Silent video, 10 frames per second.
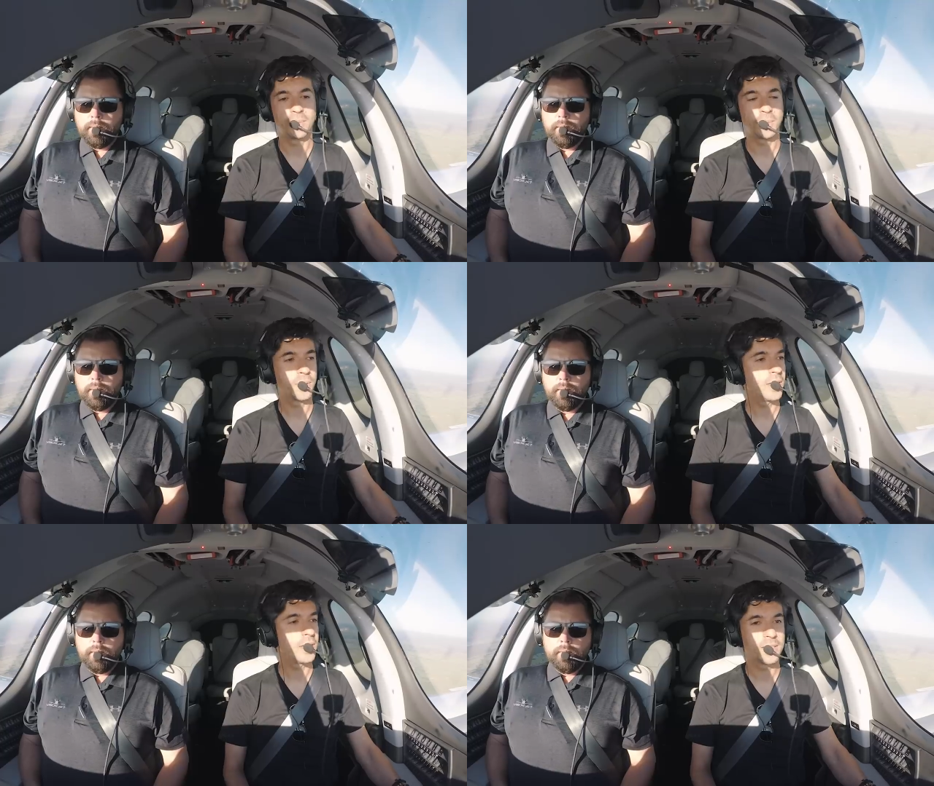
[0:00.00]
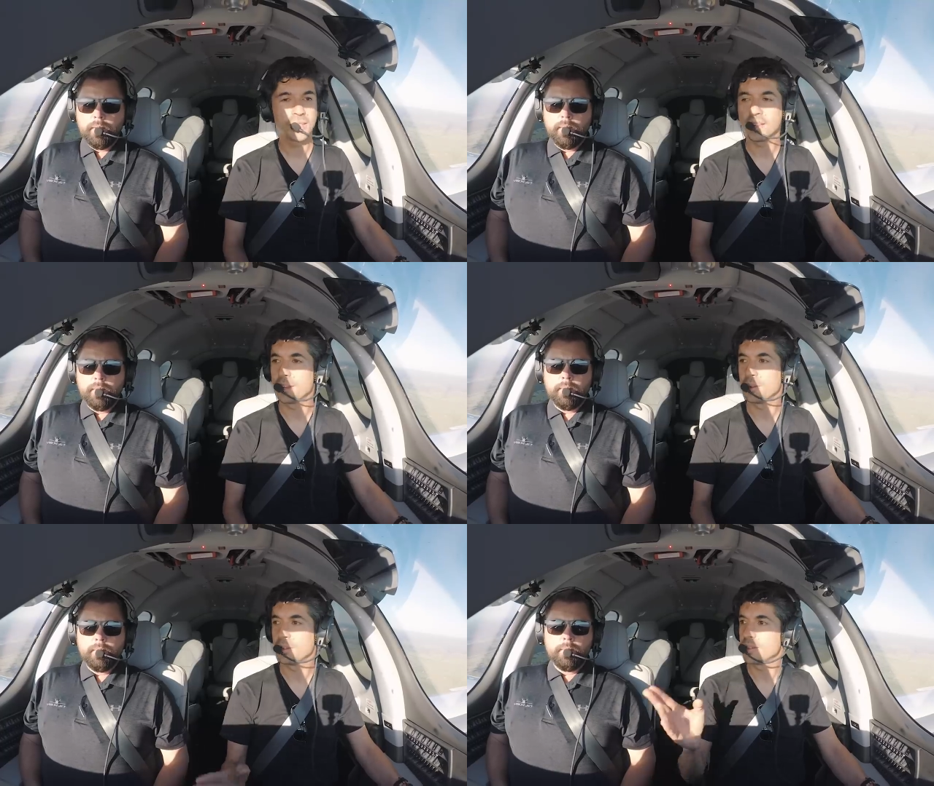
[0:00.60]
Speaker 1: and pretty easy,
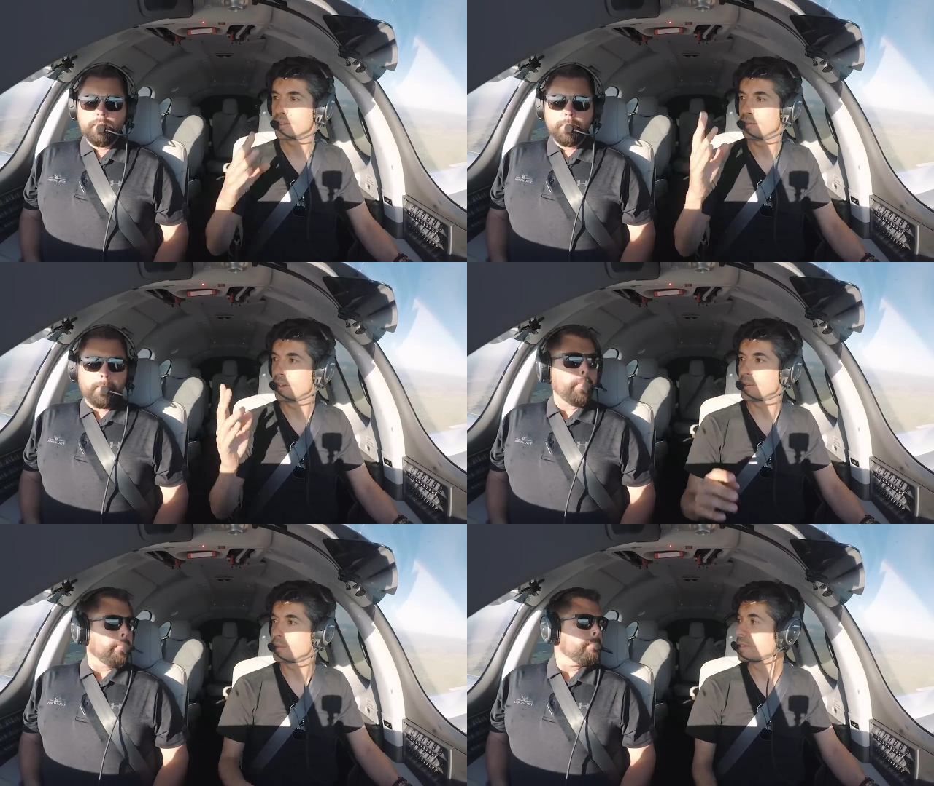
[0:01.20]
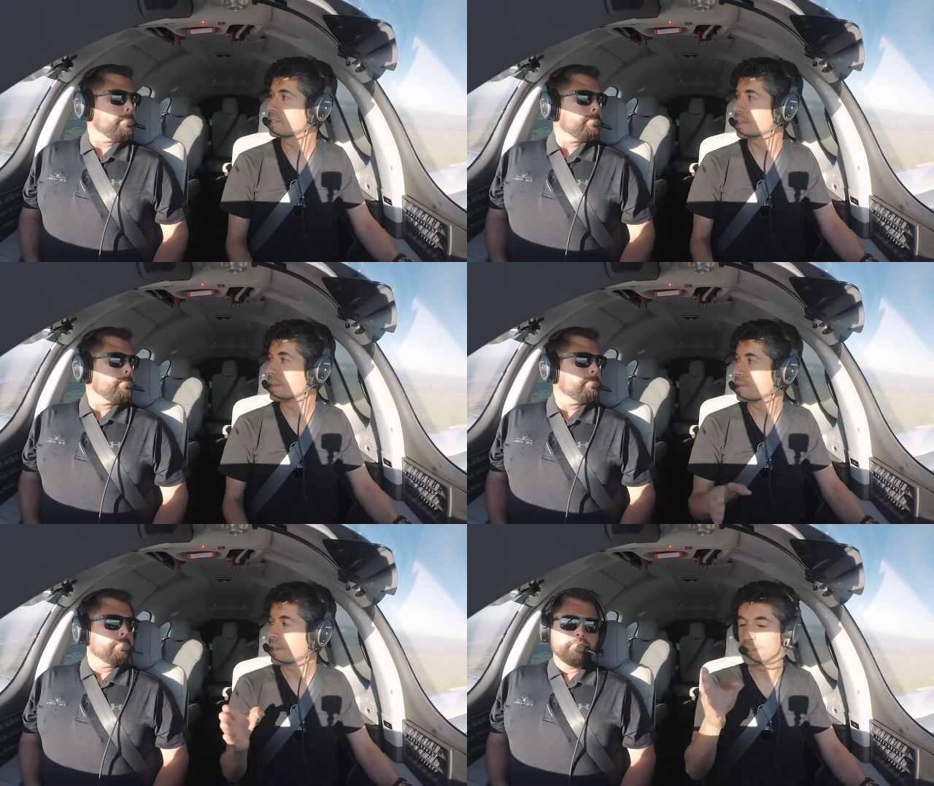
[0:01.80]
I mean, there's not very much wind today,
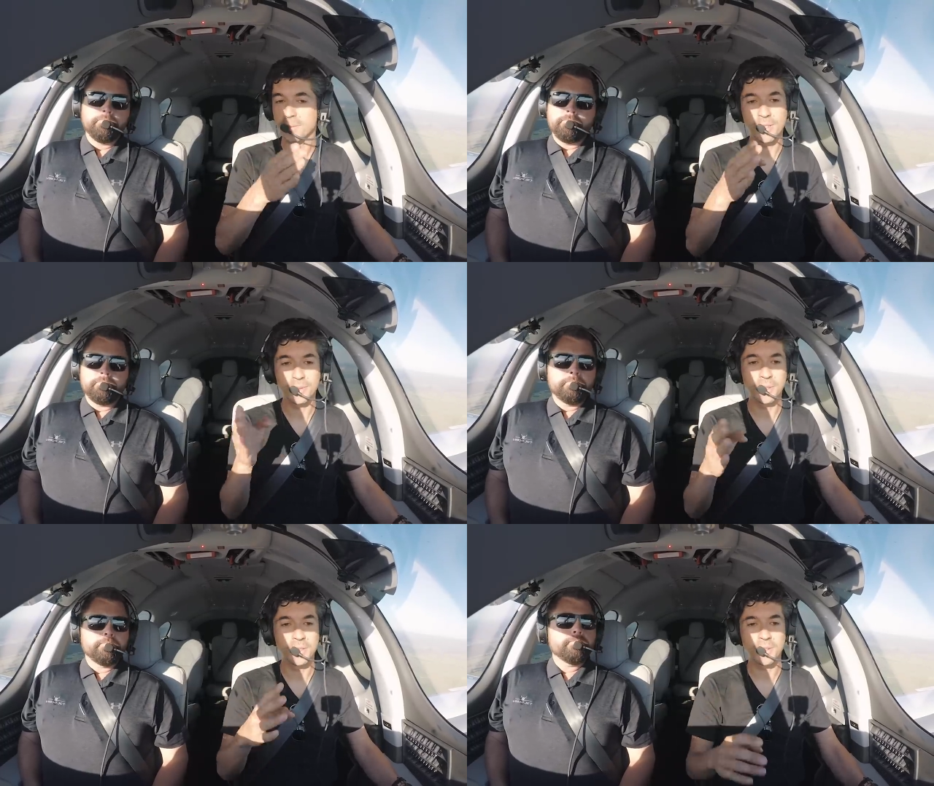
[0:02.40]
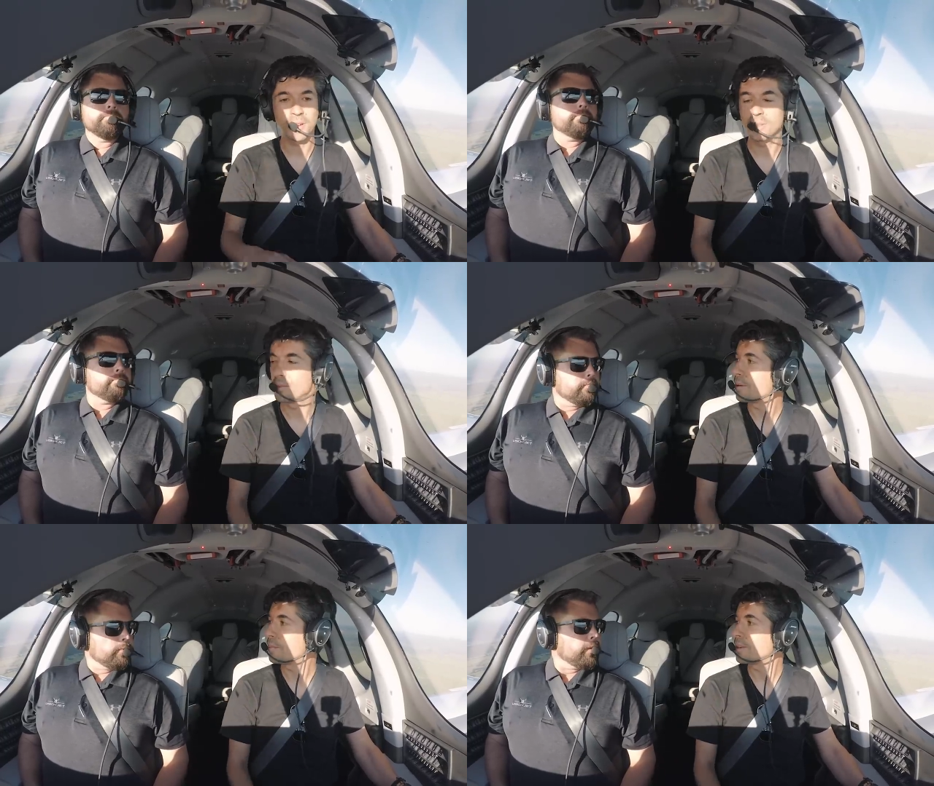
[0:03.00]
but that directional control on the
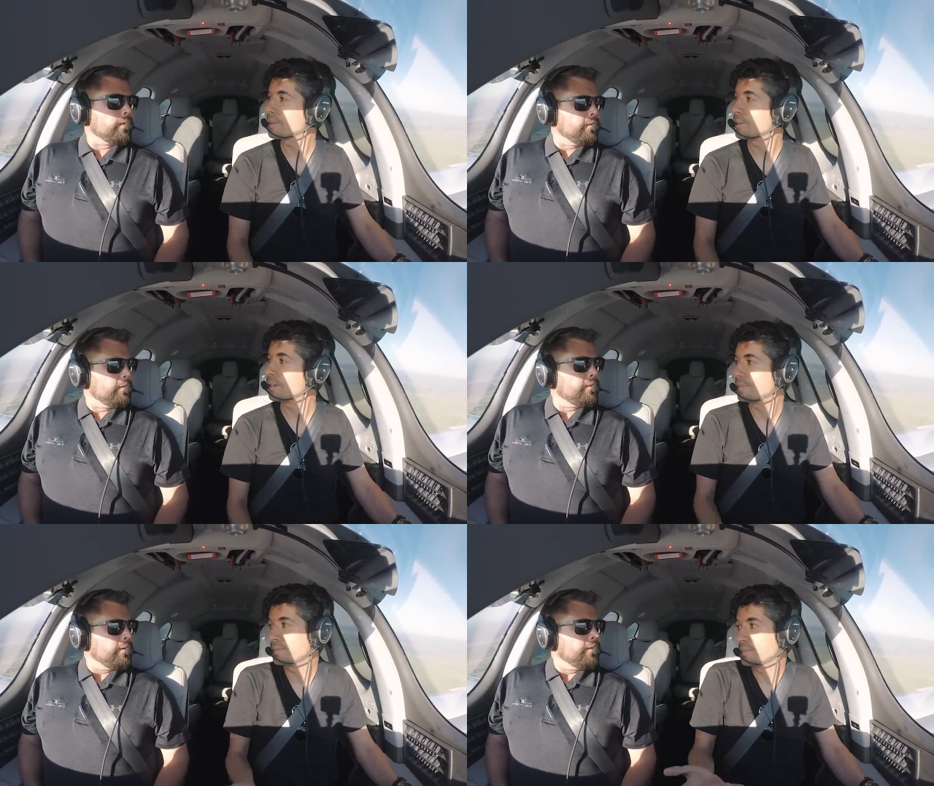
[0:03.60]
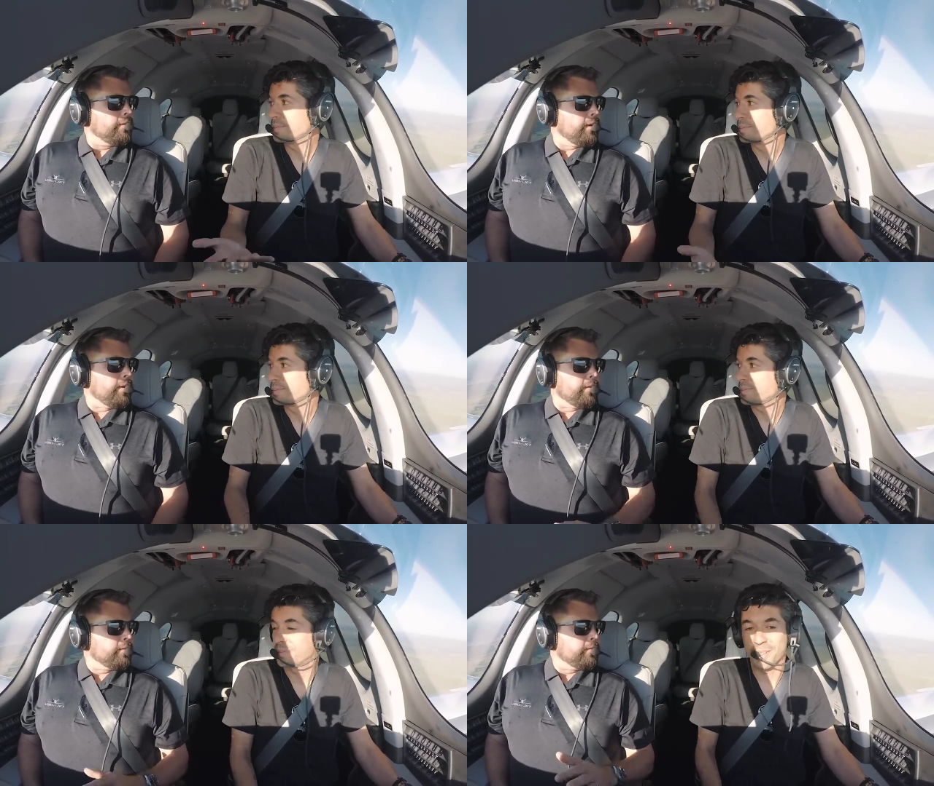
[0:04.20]
runway as well.
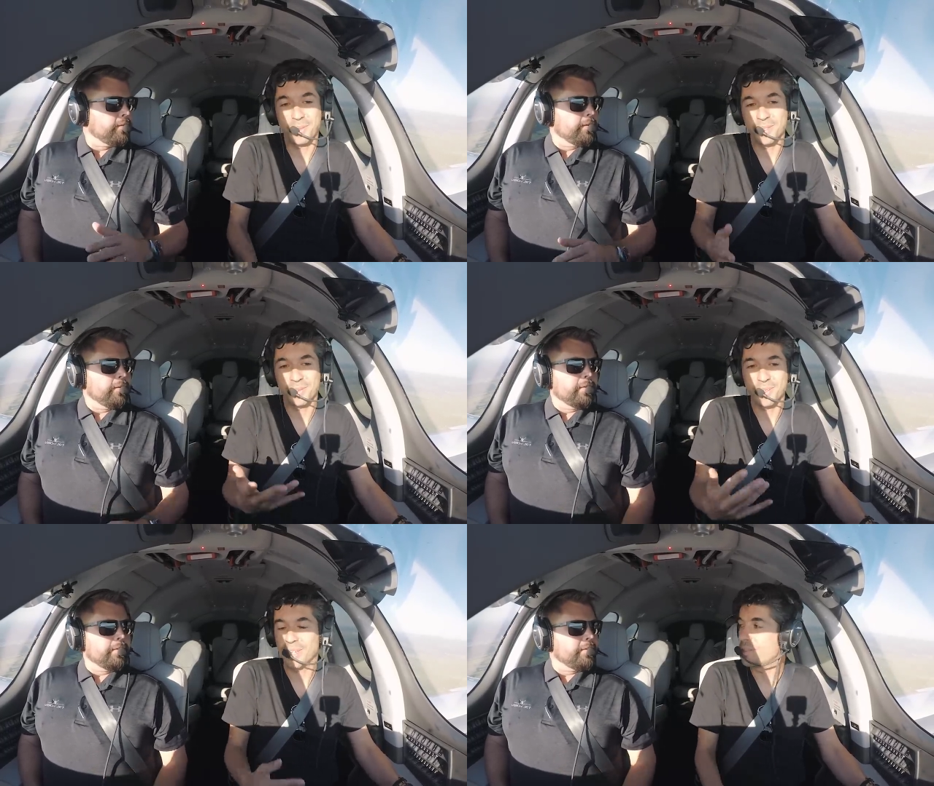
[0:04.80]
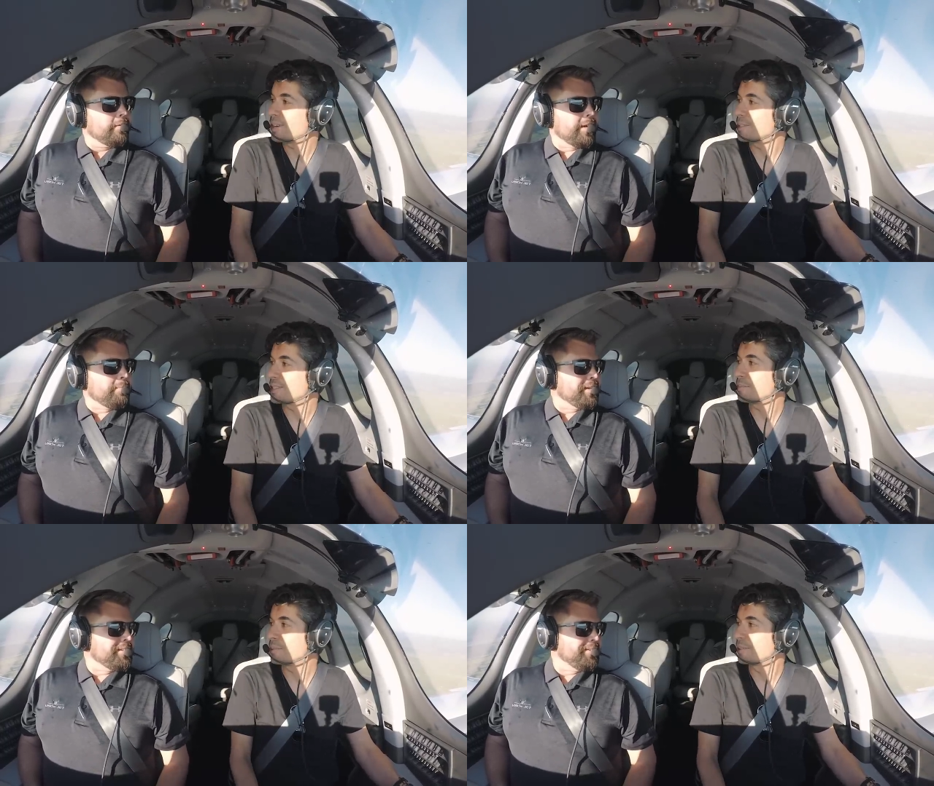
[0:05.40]
Yeah. There wasn't really very much
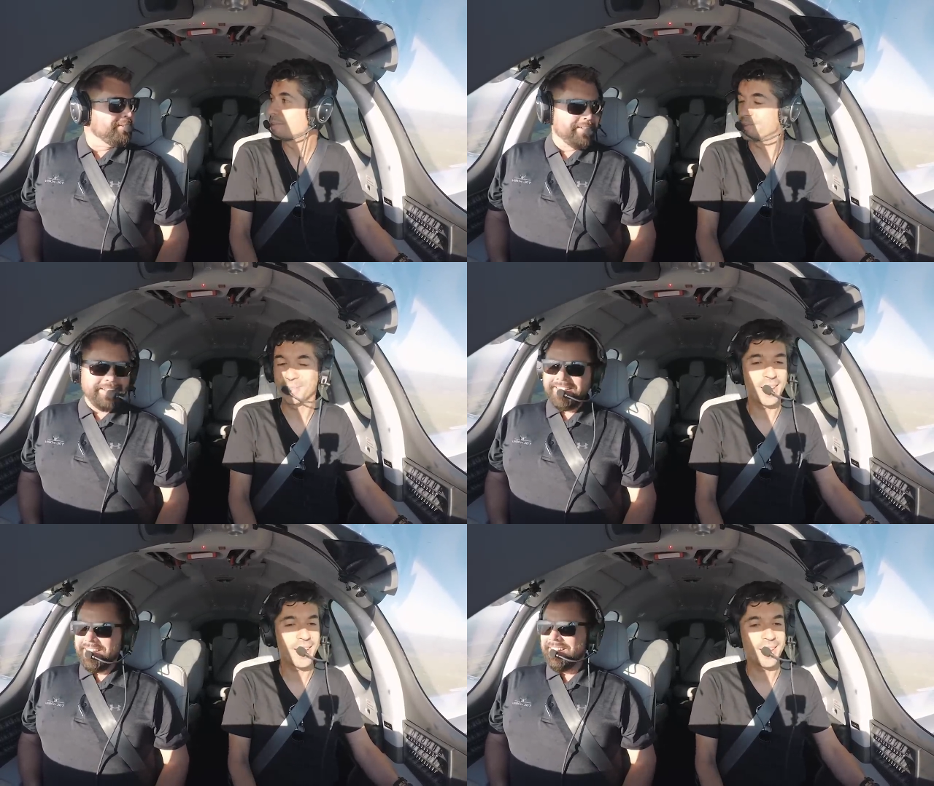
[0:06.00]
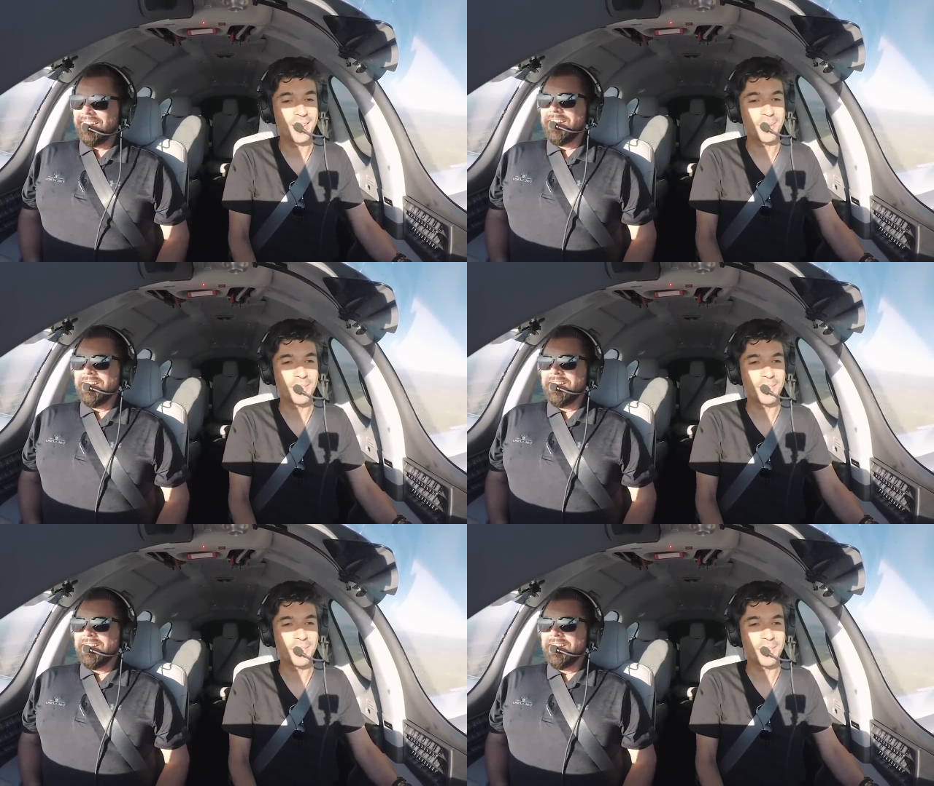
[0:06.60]
input to it, is it? No, not